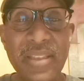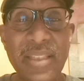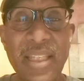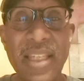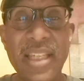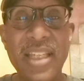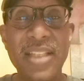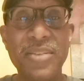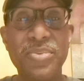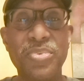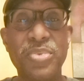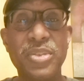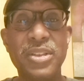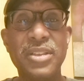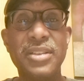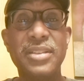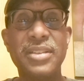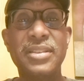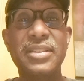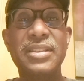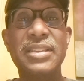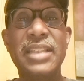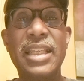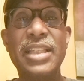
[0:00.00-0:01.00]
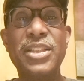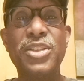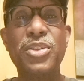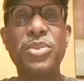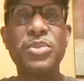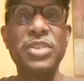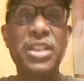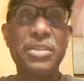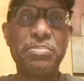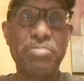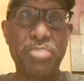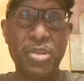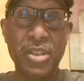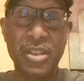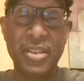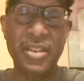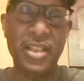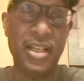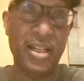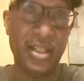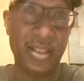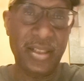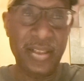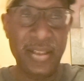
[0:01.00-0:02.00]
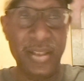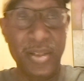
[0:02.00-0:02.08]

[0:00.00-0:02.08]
did was they usually put a